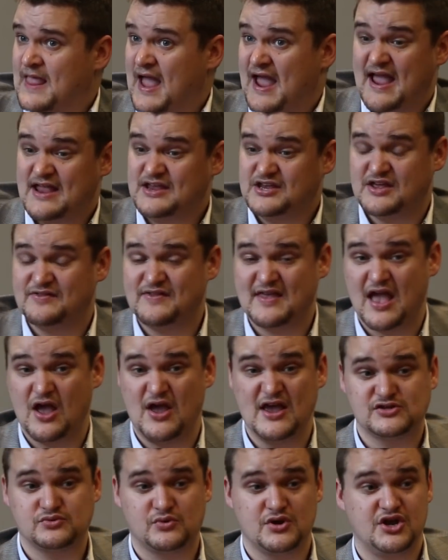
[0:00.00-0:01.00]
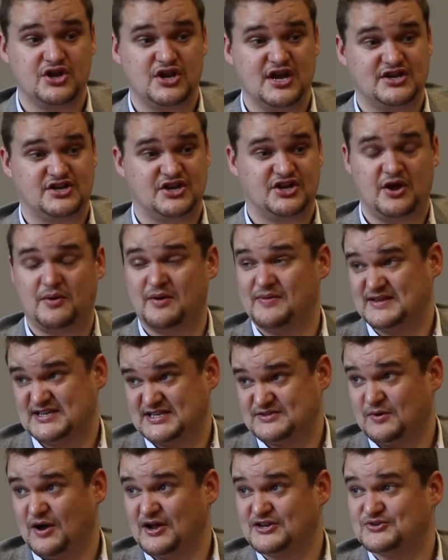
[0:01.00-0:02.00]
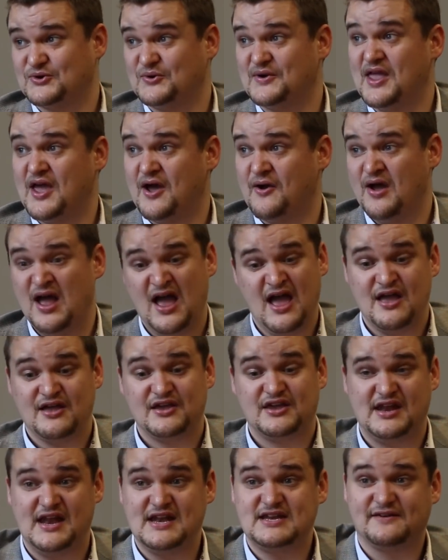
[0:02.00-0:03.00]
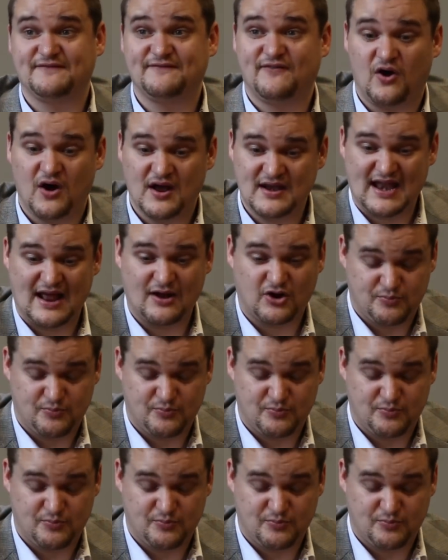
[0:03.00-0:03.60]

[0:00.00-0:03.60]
It is. Here's what you need to do, and this is what I taught you. You need to find